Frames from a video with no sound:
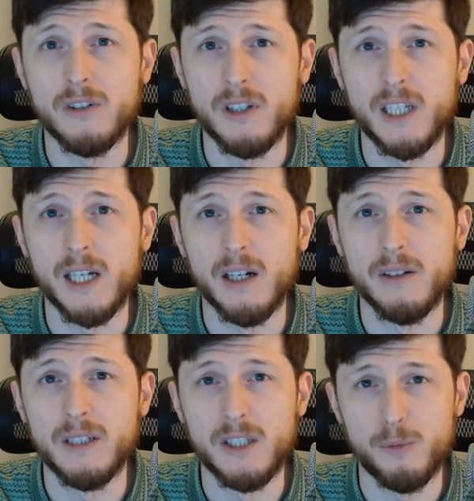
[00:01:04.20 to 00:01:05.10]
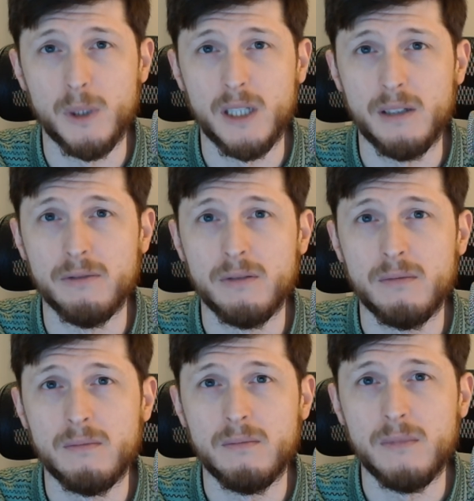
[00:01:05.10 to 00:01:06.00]
the air in disbelief.
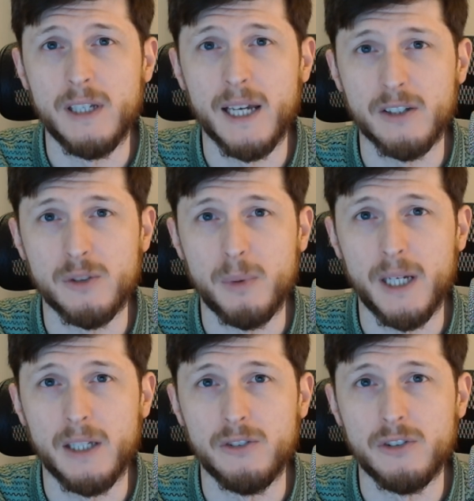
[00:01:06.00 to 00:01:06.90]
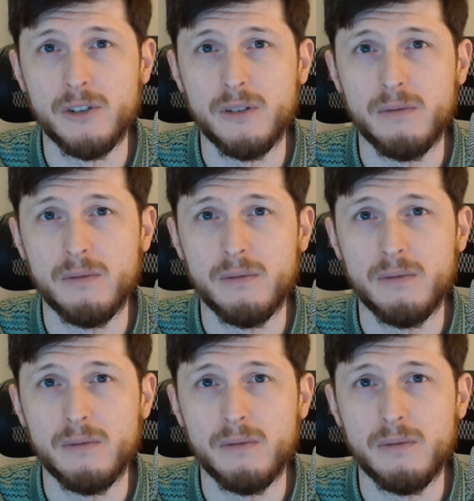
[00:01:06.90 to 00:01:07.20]
Next page.